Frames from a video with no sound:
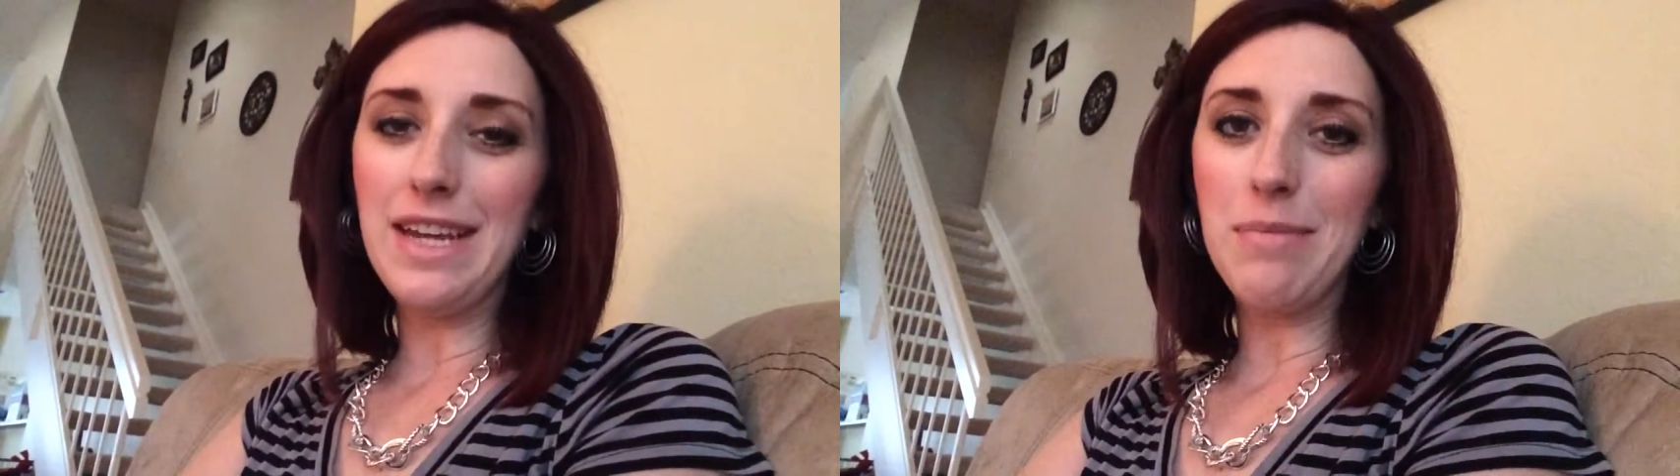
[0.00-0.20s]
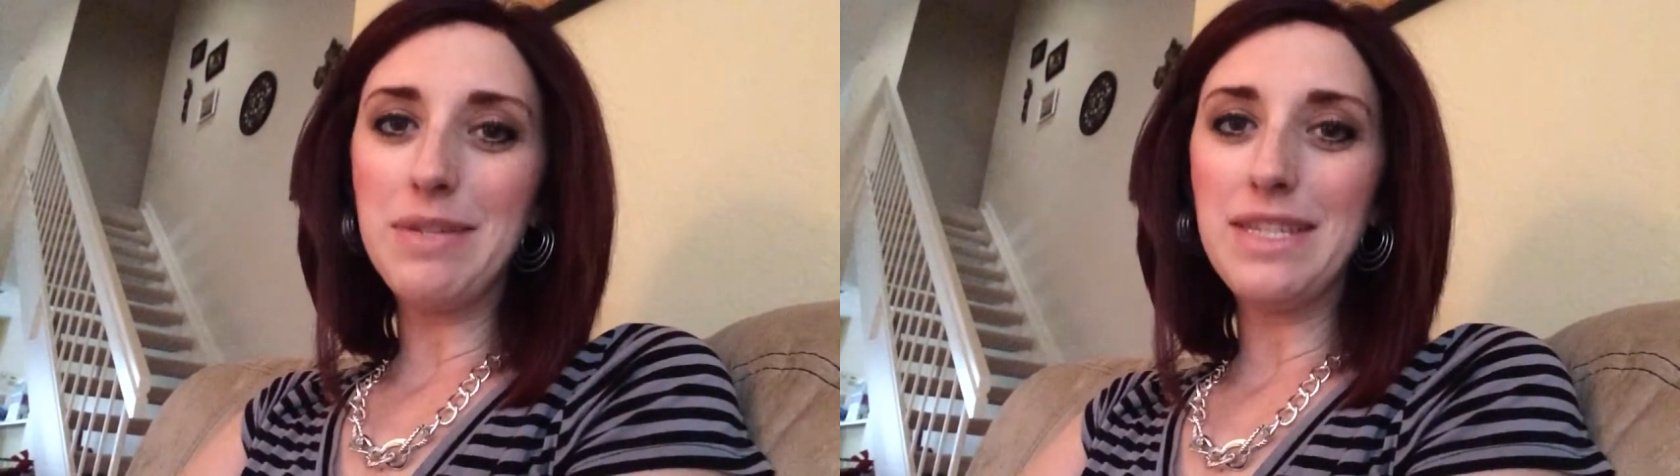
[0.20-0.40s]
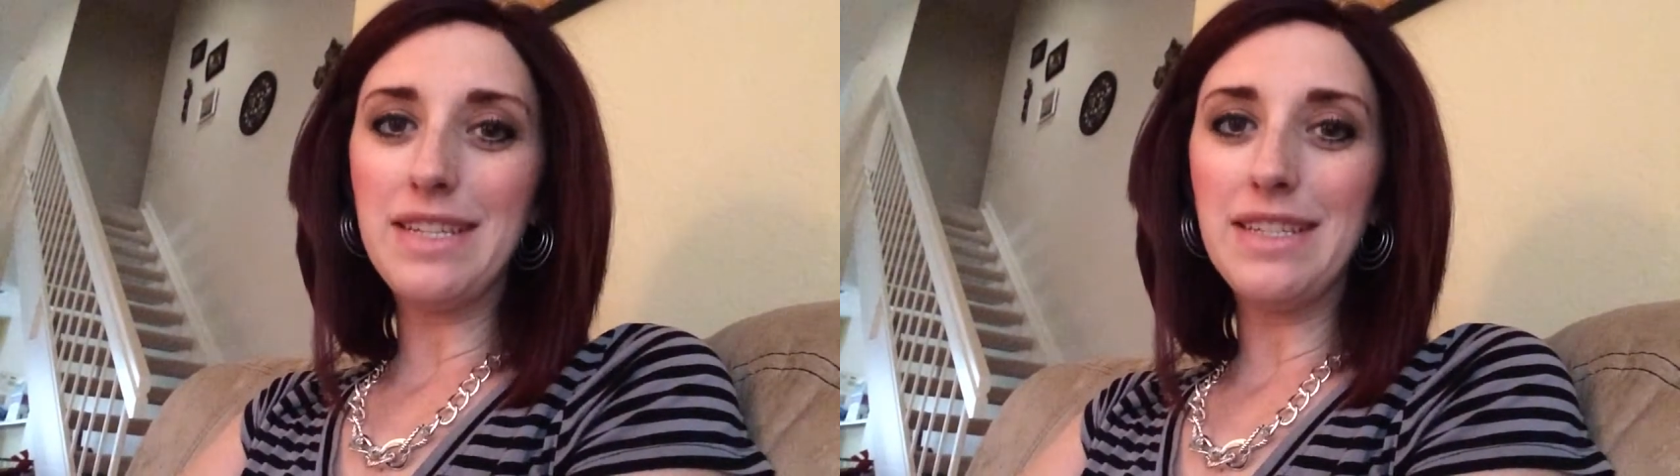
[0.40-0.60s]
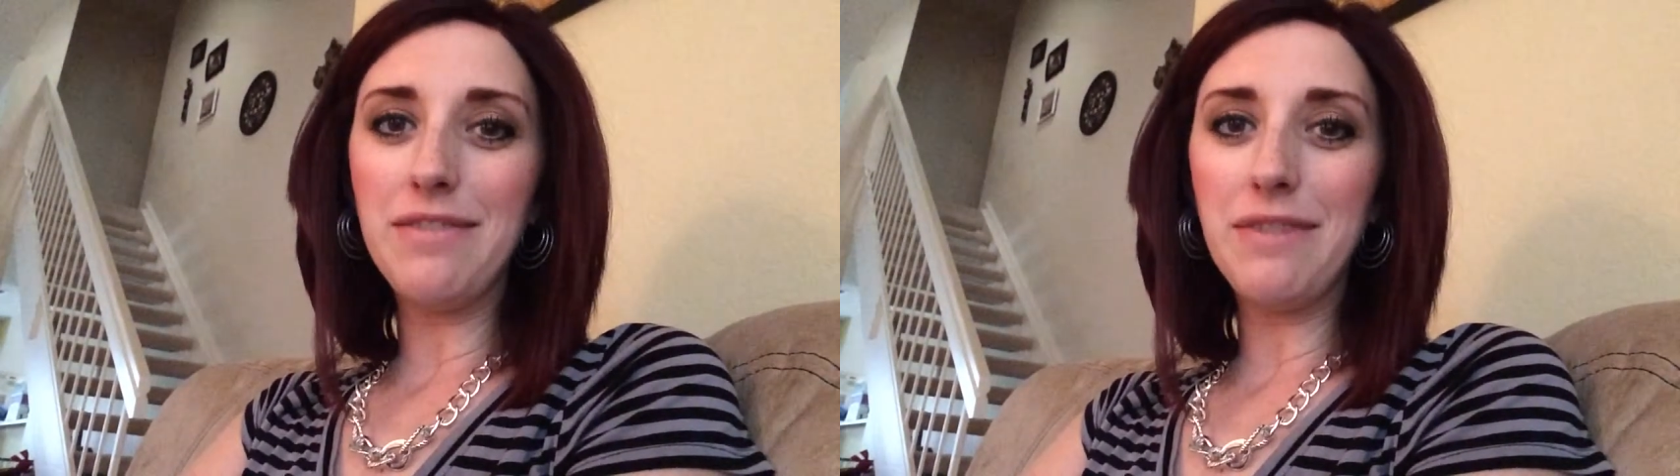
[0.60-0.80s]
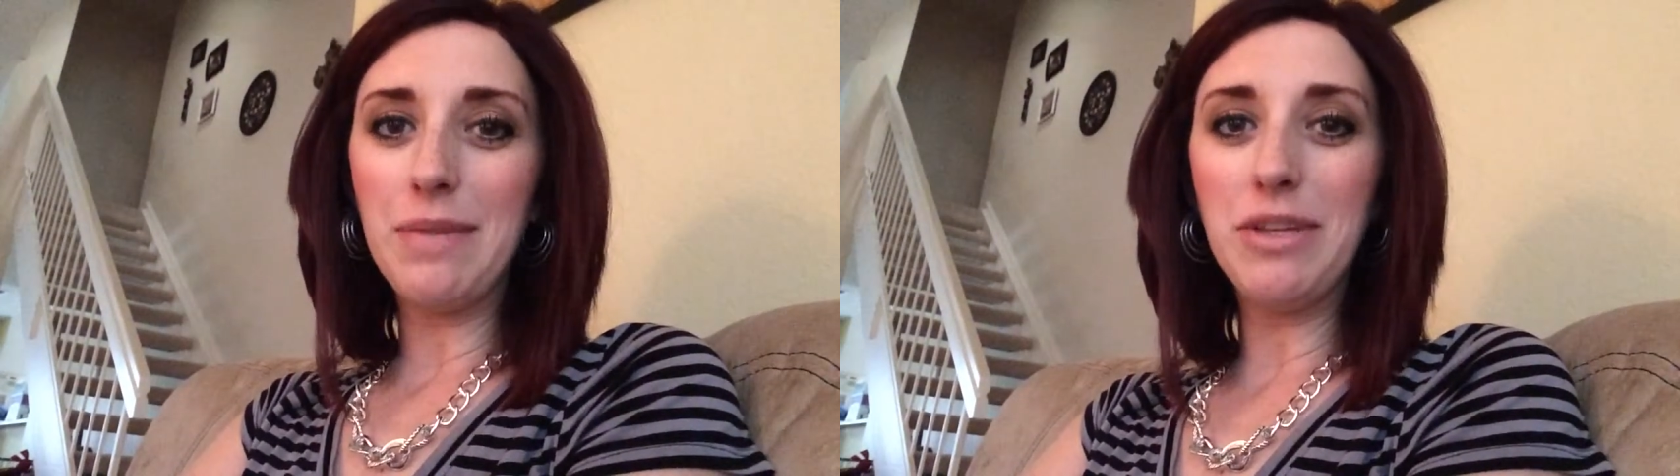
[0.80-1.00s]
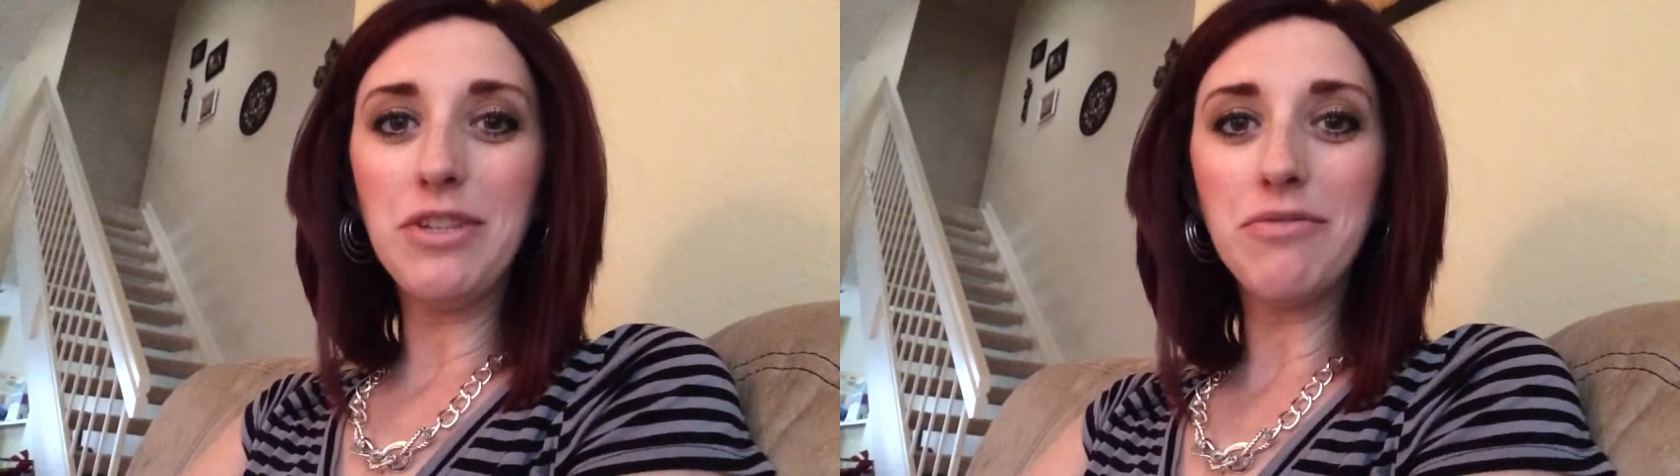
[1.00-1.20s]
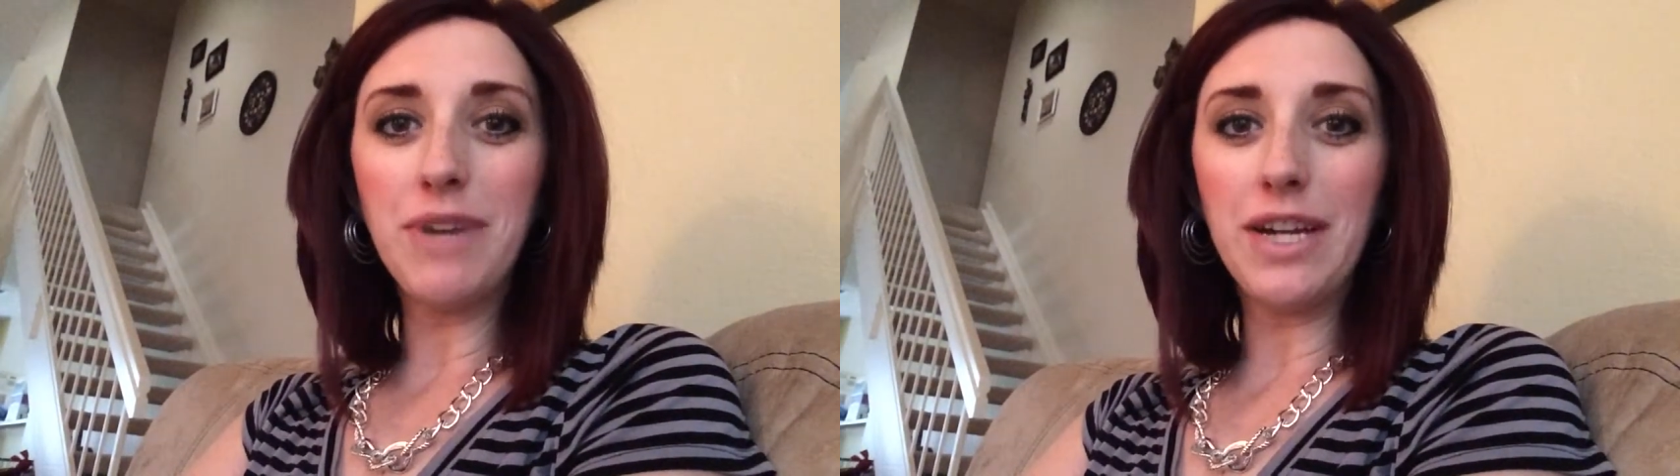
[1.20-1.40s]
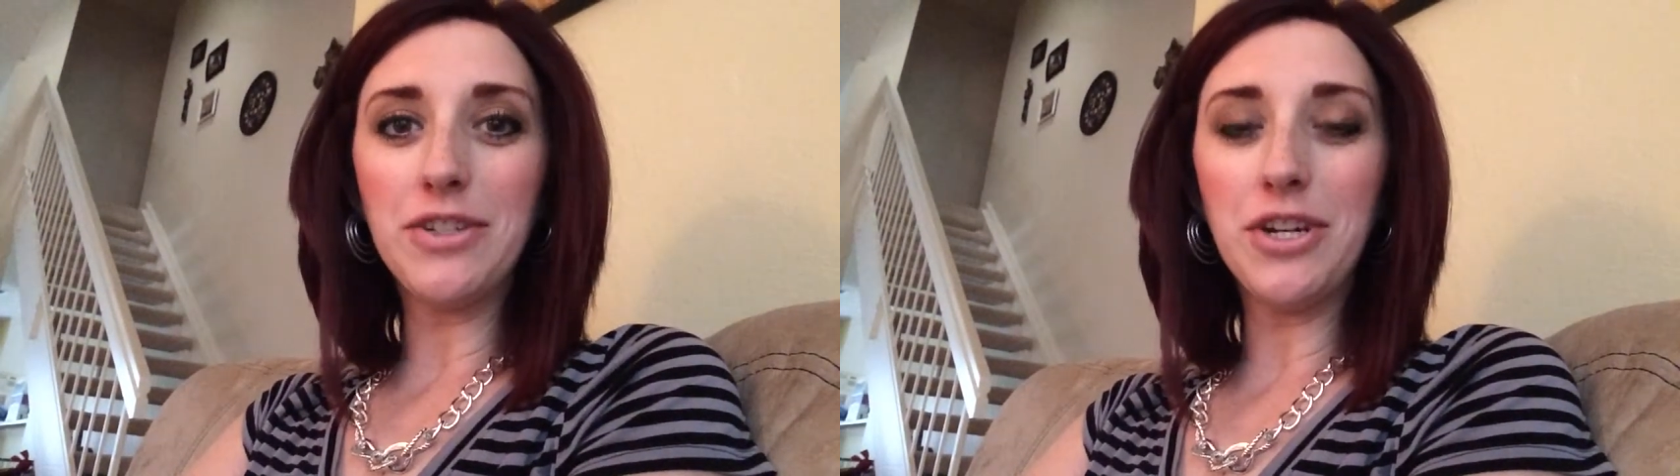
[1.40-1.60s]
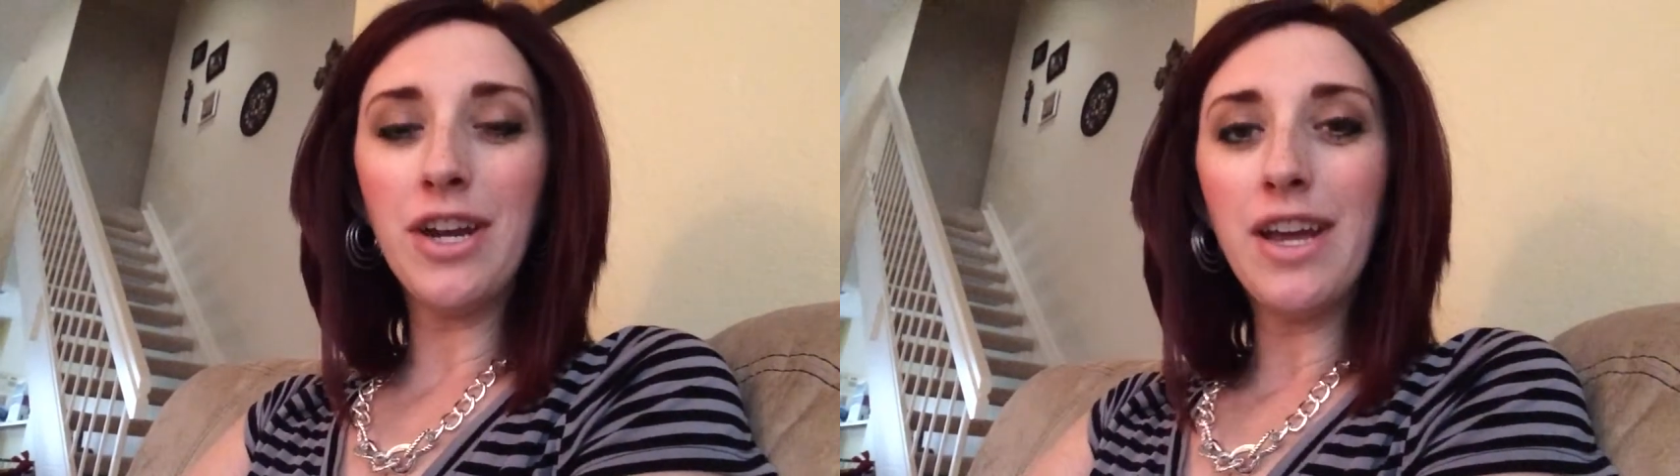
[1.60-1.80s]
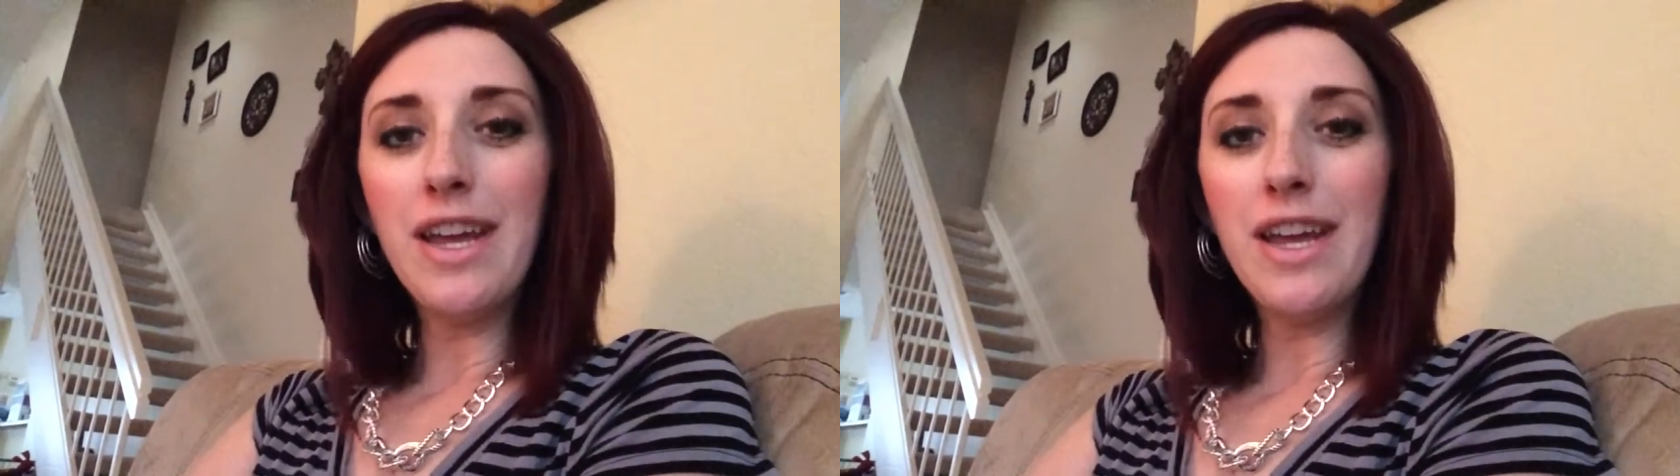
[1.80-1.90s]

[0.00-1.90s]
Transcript: I'm a Scentsy family director.